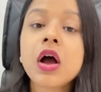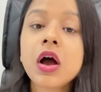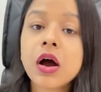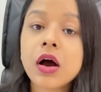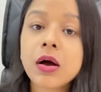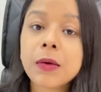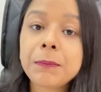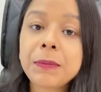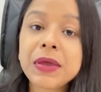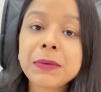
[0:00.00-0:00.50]

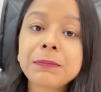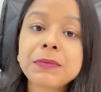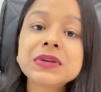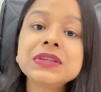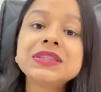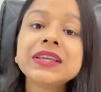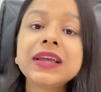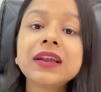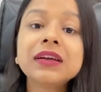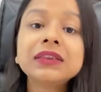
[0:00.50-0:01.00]
uh,
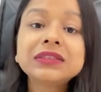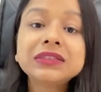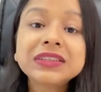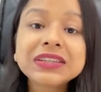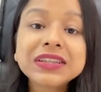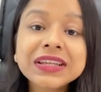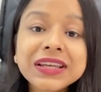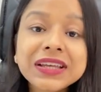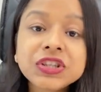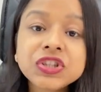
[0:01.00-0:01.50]
papers. There are
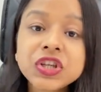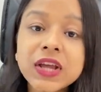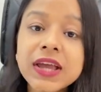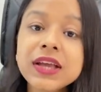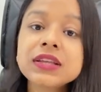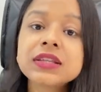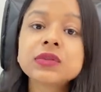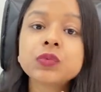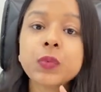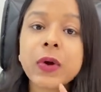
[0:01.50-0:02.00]
three
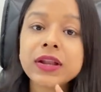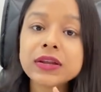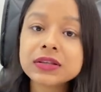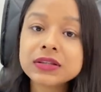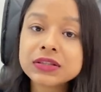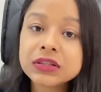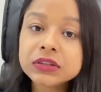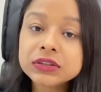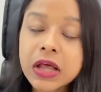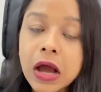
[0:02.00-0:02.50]
checks. One
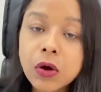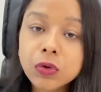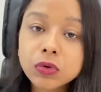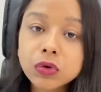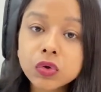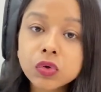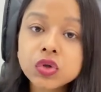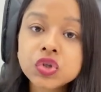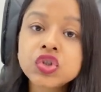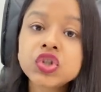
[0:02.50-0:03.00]
is the
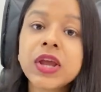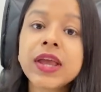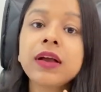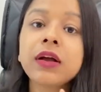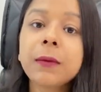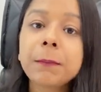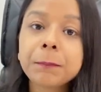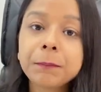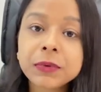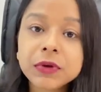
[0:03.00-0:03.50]
download check,
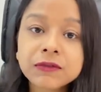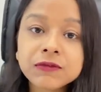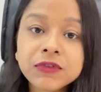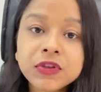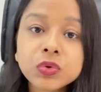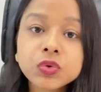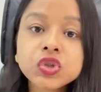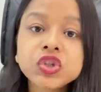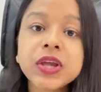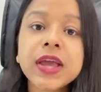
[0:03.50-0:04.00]

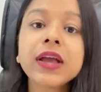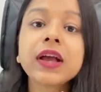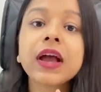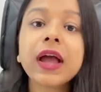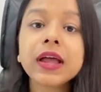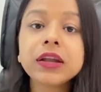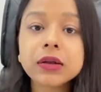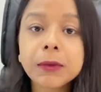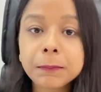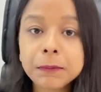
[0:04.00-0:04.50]
preview check
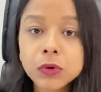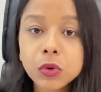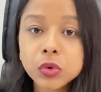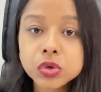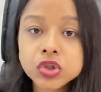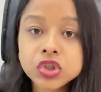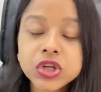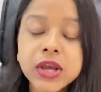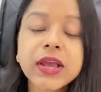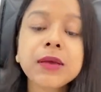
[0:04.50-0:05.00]
and
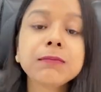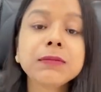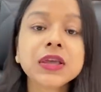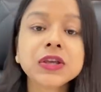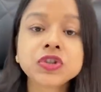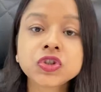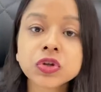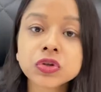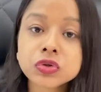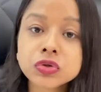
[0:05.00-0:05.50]
upload check. Make
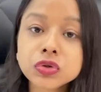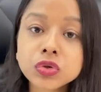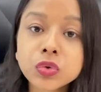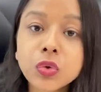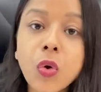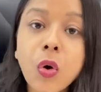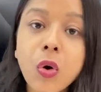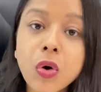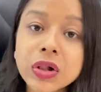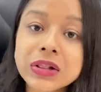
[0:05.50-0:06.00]
sure you do
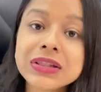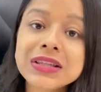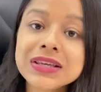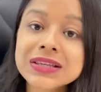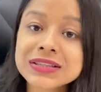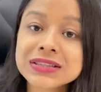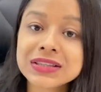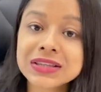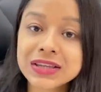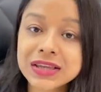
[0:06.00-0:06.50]
all these
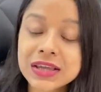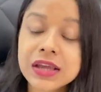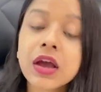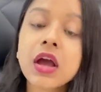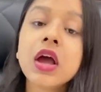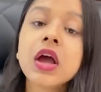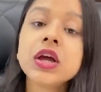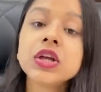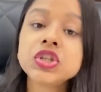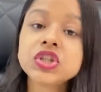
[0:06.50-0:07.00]
these three
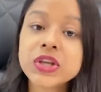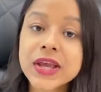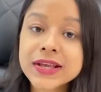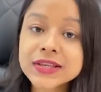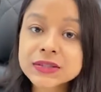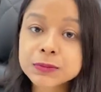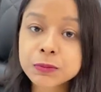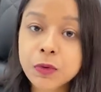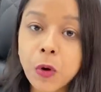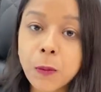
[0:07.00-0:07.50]

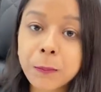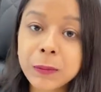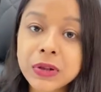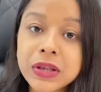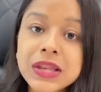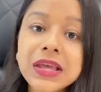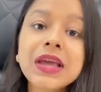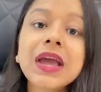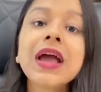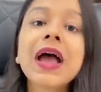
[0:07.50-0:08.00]
checks
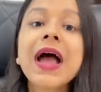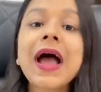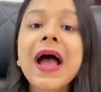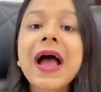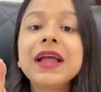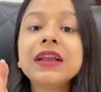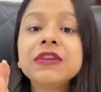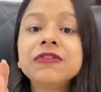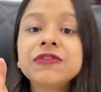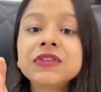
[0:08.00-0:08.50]
properly
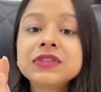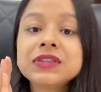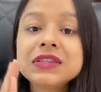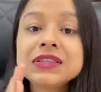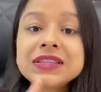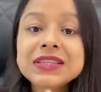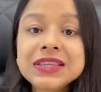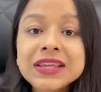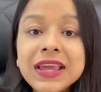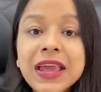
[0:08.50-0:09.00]
and if it's a
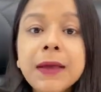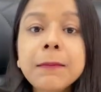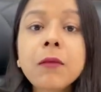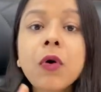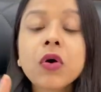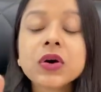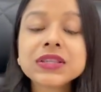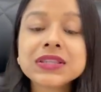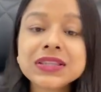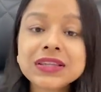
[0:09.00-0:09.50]
CM
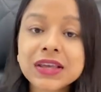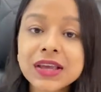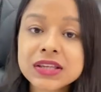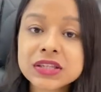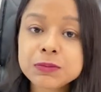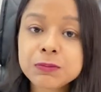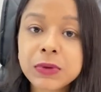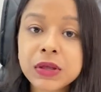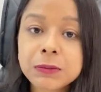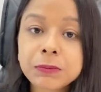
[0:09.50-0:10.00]
or
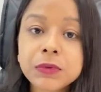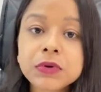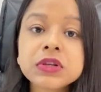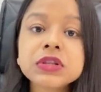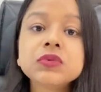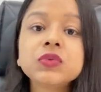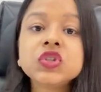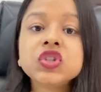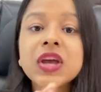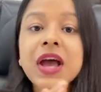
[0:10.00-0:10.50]
CS
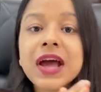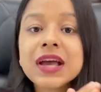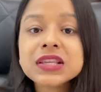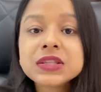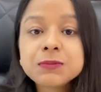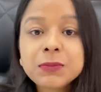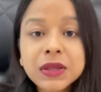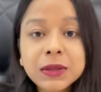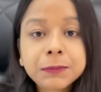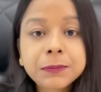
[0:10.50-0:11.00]
papers which has
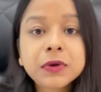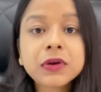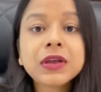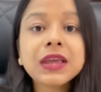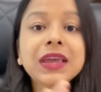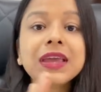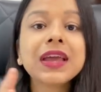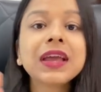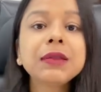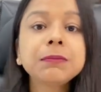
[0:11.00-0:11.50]
paper
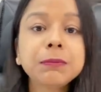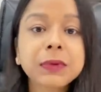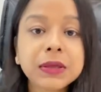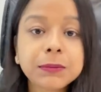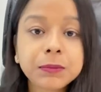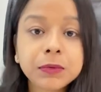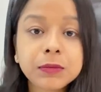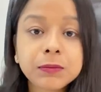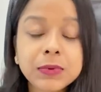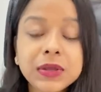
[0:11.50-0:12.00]
A and
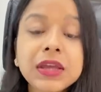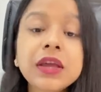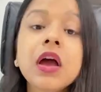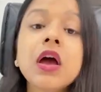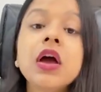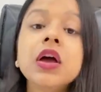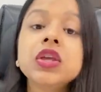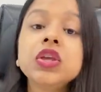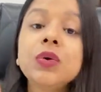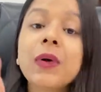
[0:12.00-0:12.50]
paper B
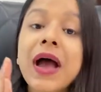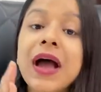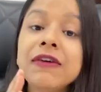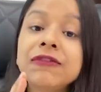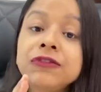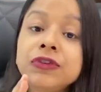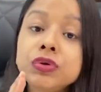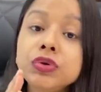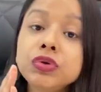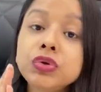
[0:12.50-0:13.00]
you
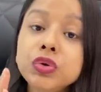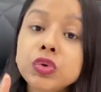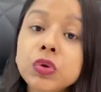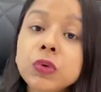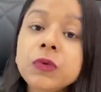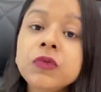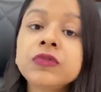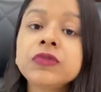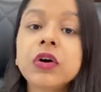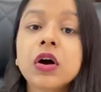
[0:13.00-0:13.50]
have to
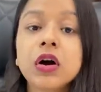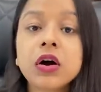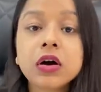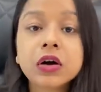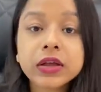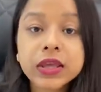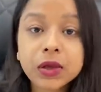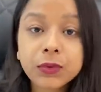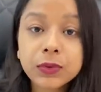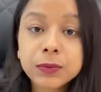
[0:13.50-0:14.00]
do
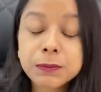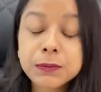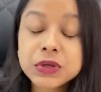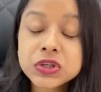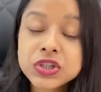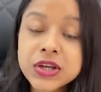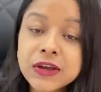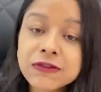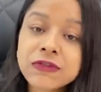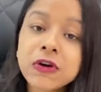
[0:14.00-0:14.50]
uh, equipment
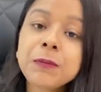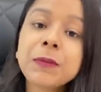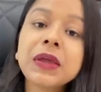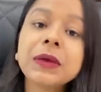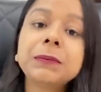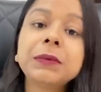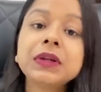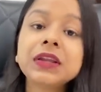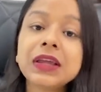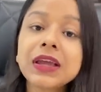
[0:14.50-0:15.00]
check for
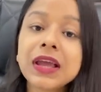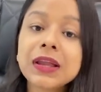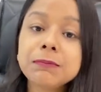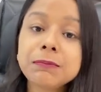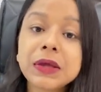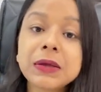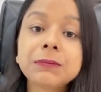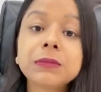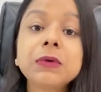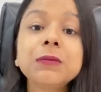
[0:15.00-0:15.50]
paper A and
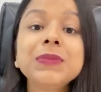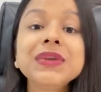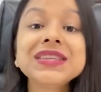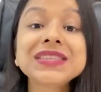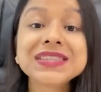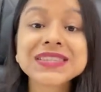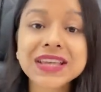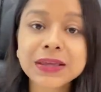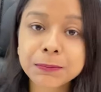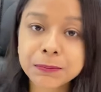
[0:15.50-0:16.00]
paper B
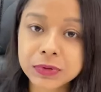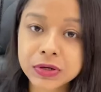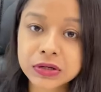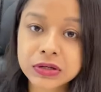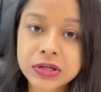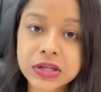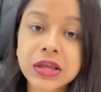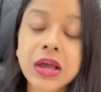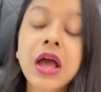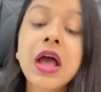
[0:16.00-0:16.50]

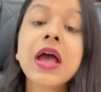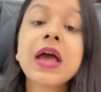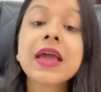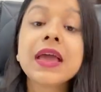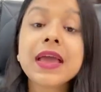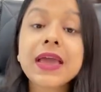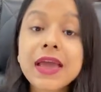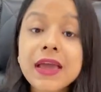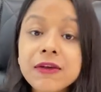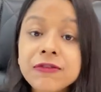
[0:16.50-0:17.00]
separately
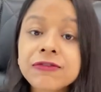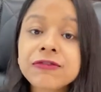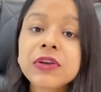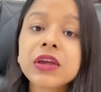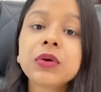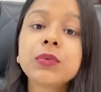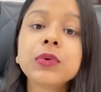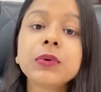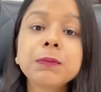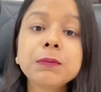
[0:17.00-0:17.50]
if
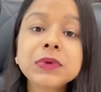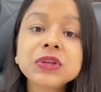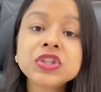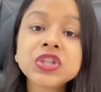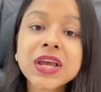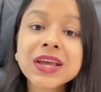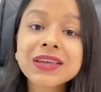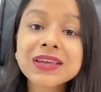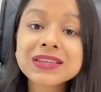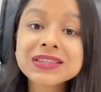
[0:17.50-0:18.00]
equipment
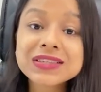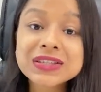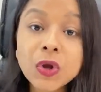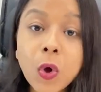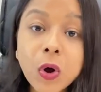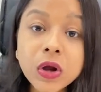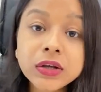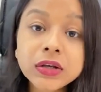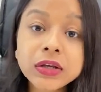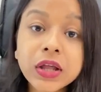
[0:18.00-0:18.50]
check is
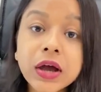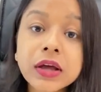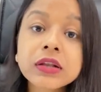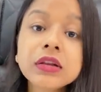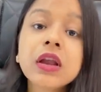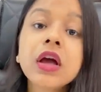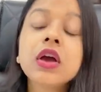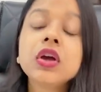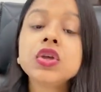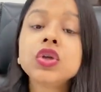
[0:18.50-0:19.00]
not
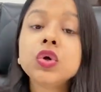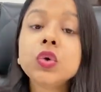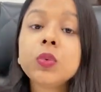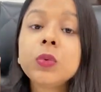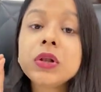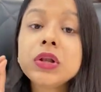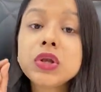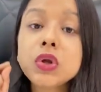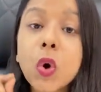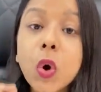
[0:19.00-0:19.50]
done you
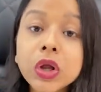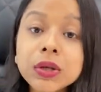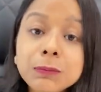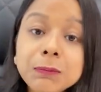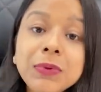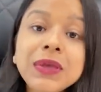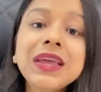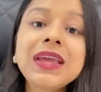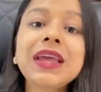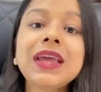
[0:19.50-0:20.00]
will not
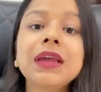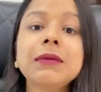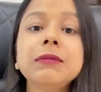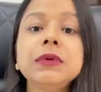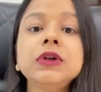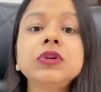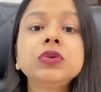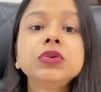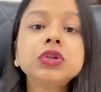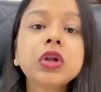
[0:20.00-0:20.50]
be
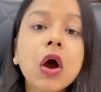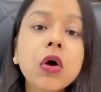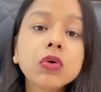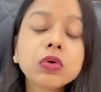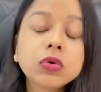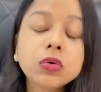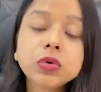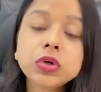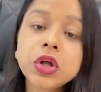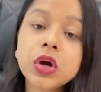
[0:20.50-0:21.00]
able to
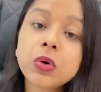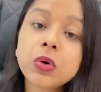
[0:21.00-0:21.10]
download your